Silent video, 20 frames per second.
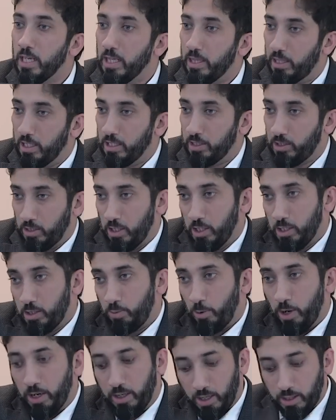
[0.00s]
This
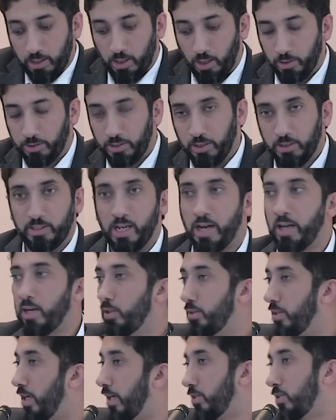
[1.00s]
is what a cult is,
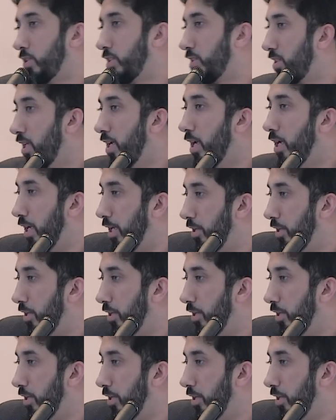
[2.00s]
not just